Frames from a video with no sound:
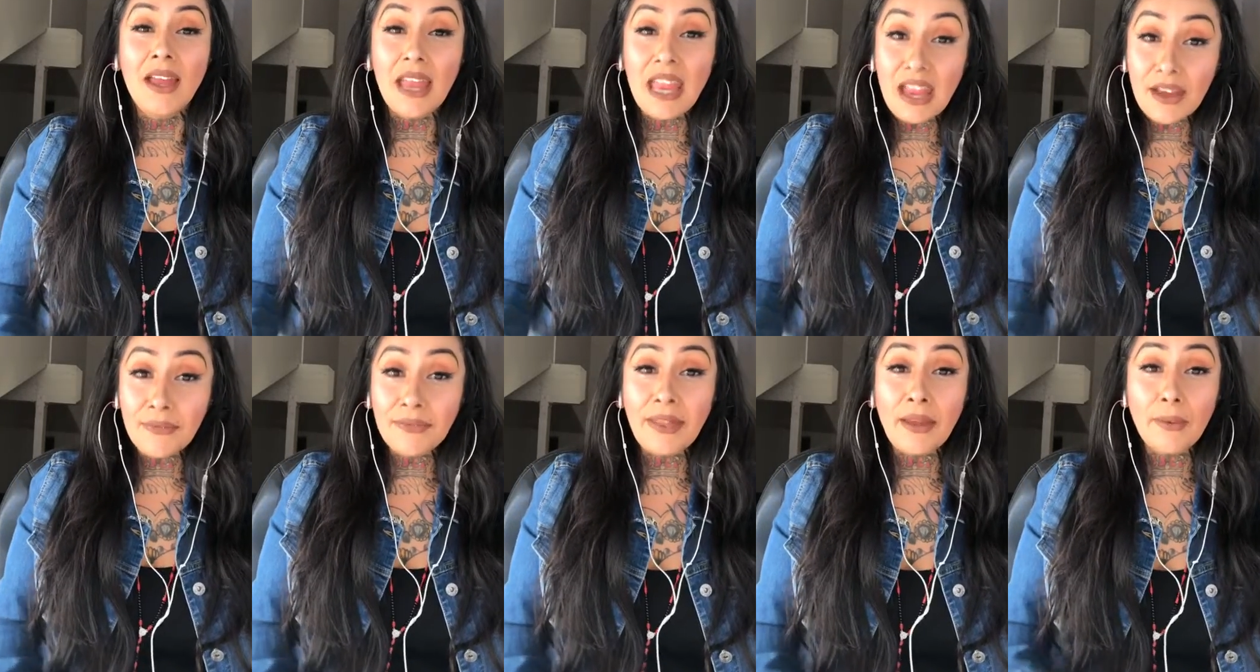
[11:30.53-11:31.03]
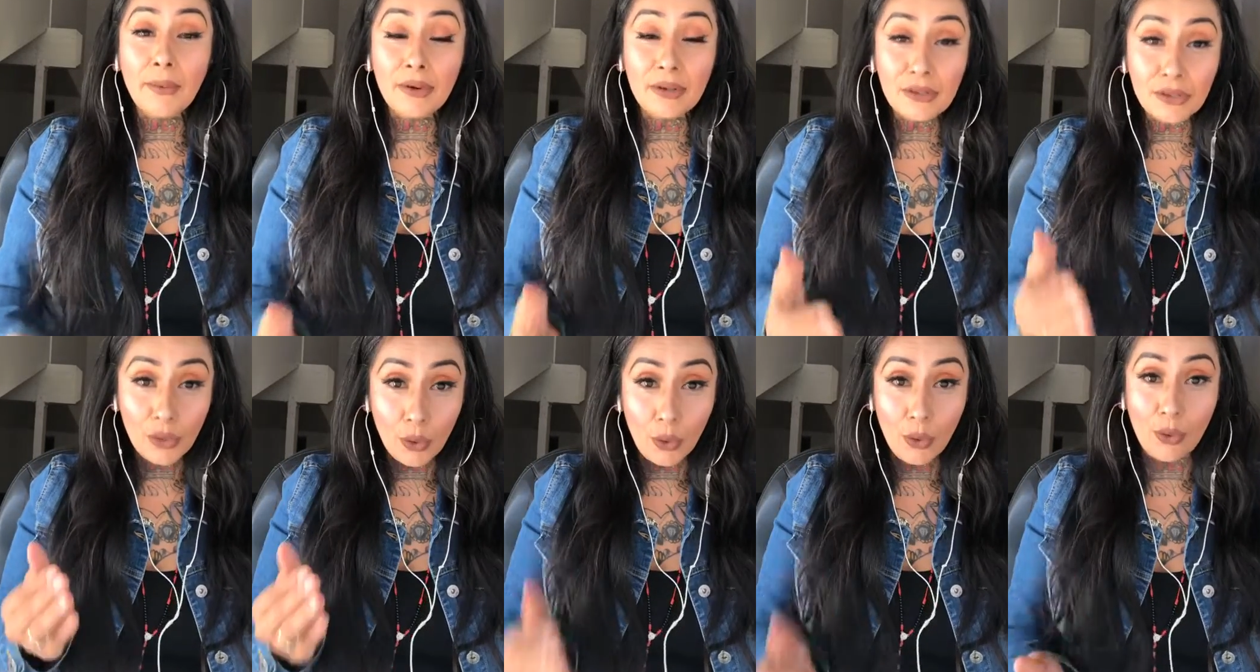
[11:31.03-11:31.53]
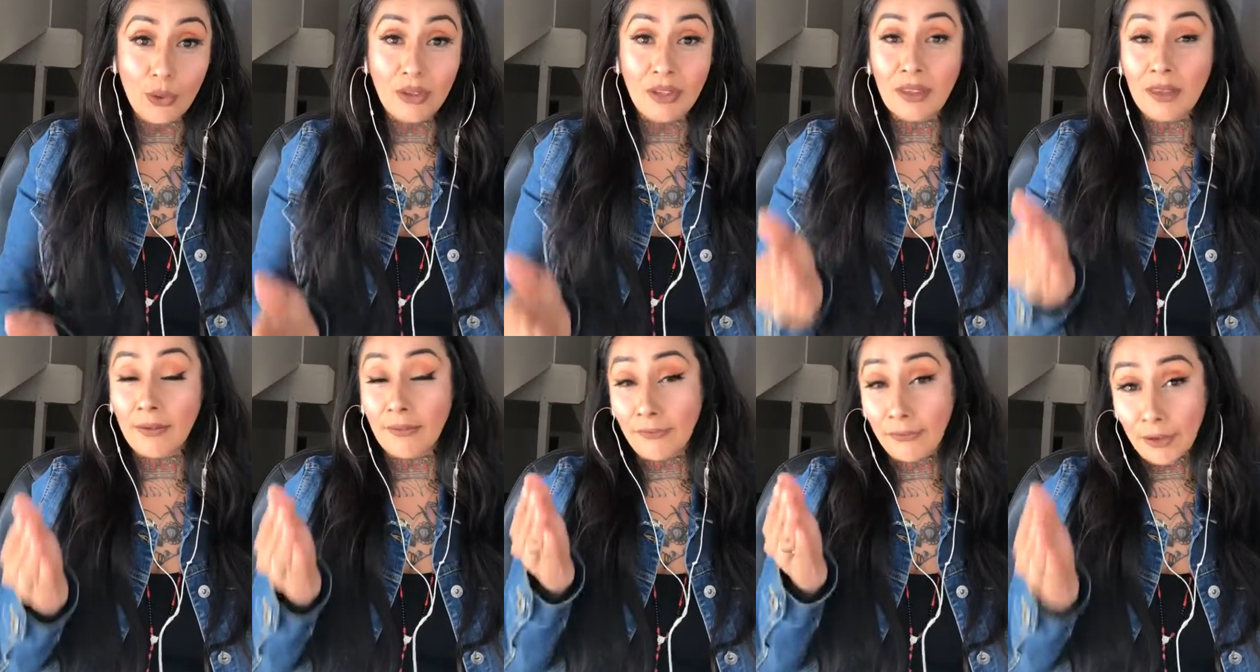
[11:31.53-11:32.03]
if they were told
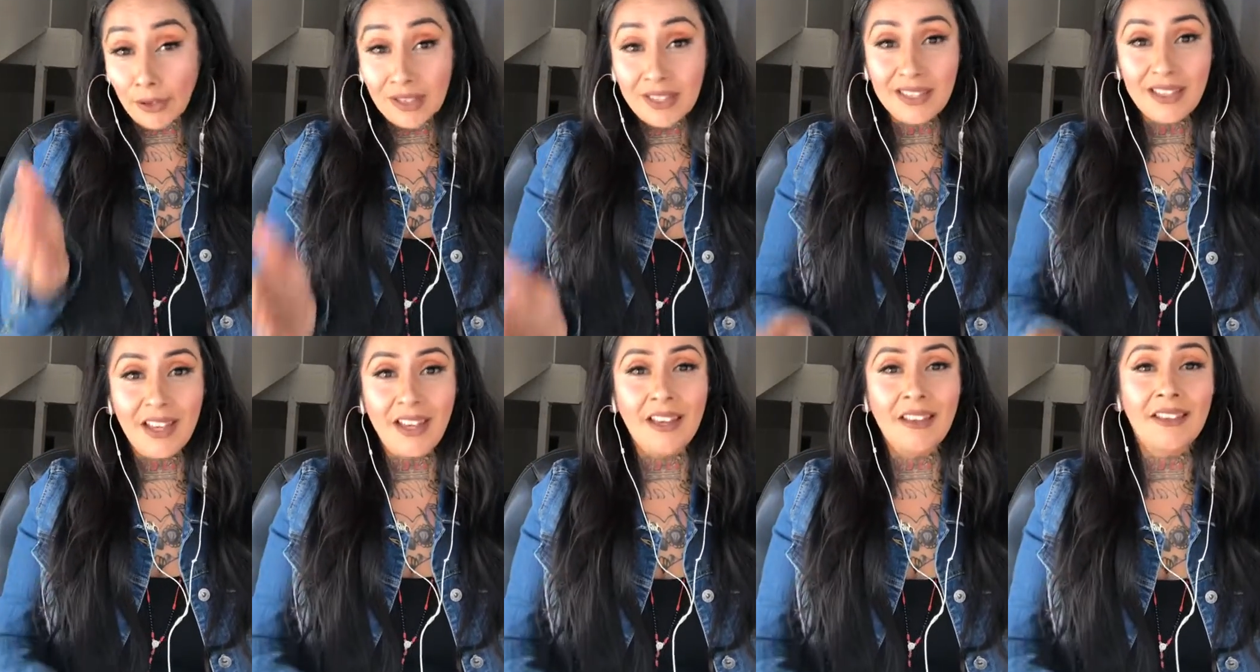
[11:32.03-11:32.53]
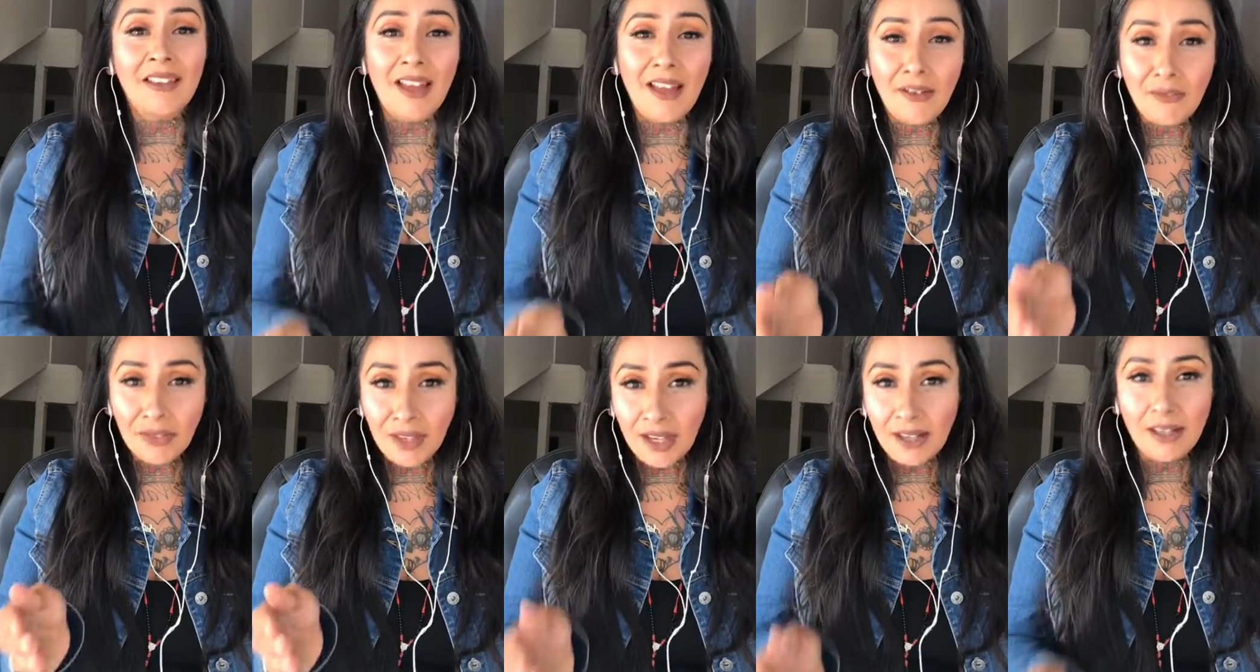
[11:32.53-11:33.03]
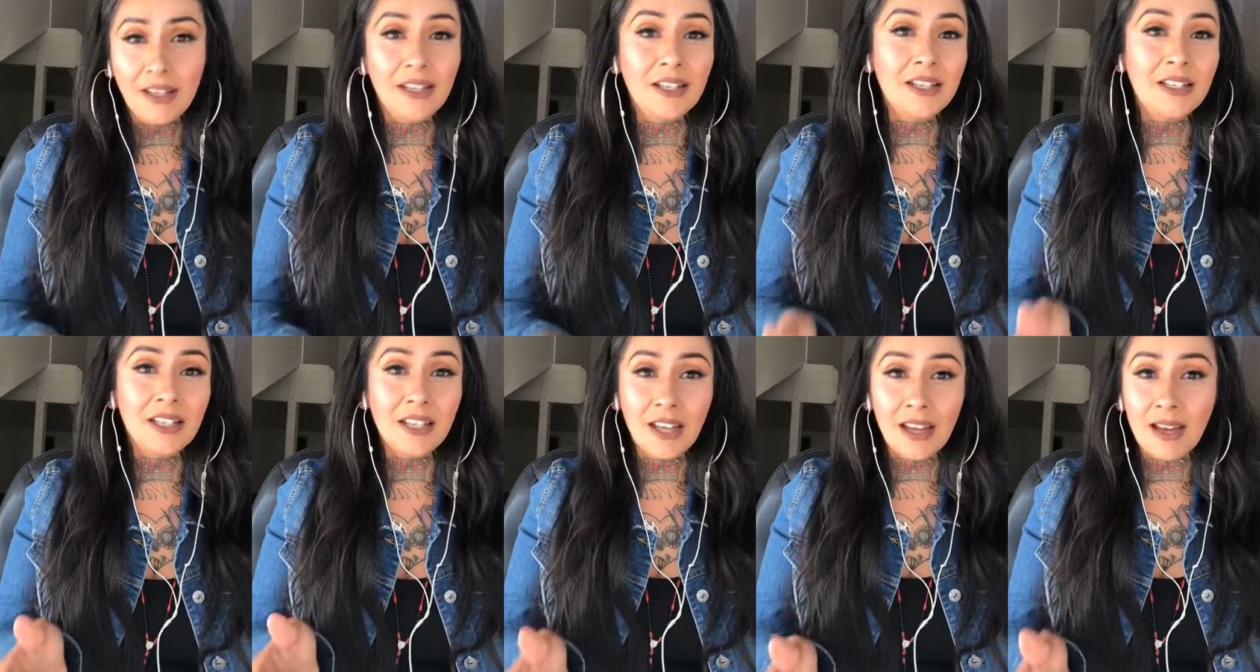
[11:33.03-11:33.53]
the first day of life they needed
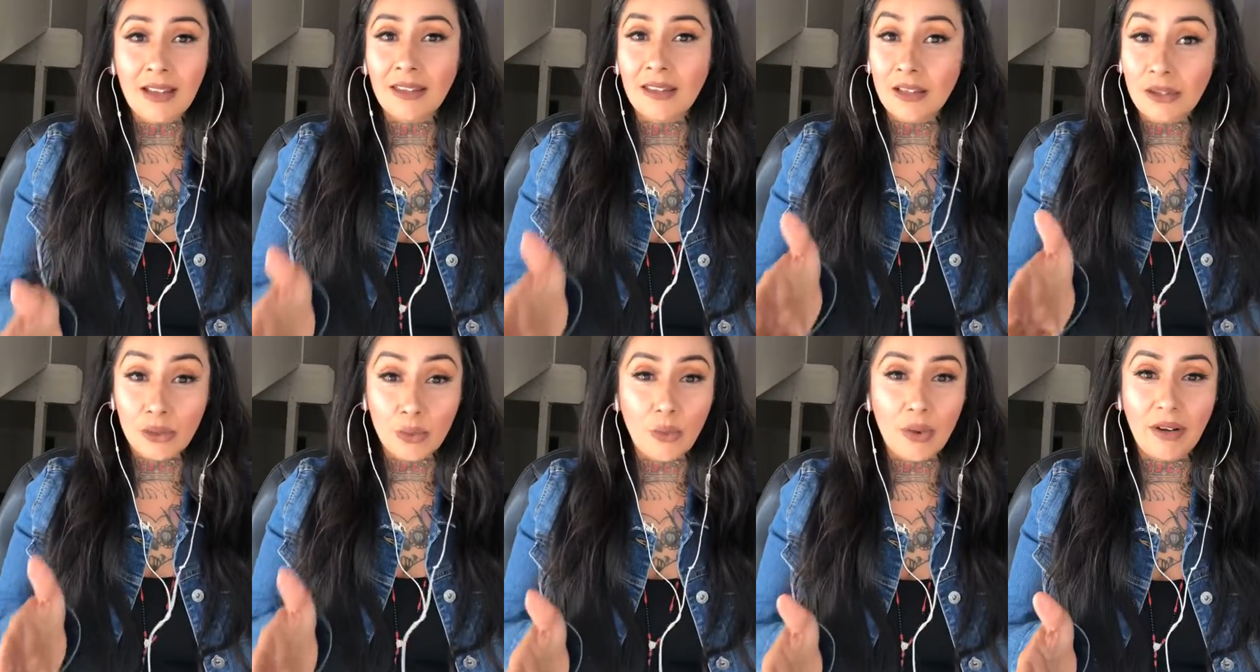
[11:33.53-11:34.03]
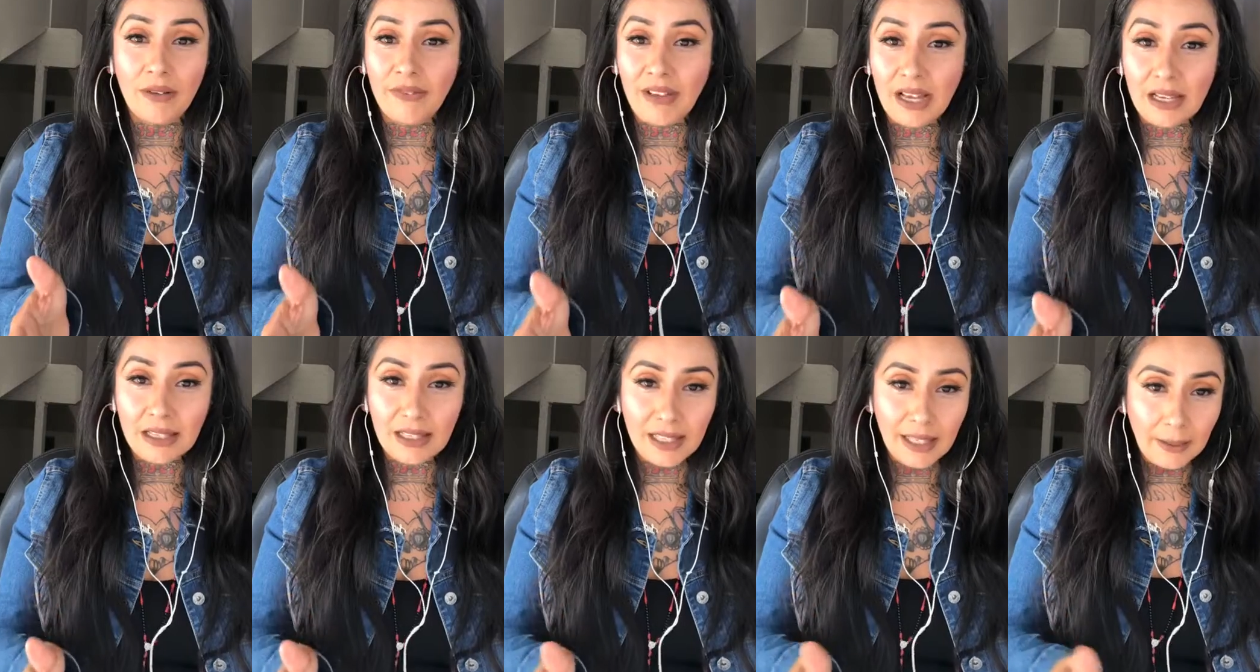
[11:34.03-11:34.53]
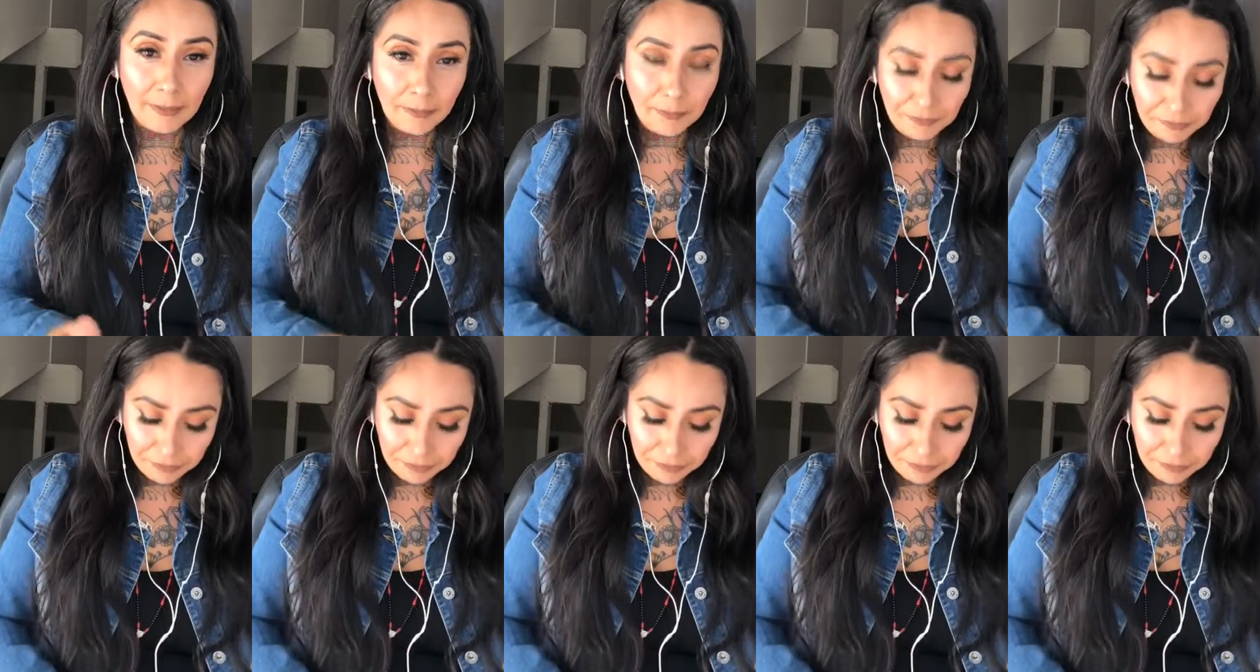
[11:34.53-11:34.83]
to get this one vaccine.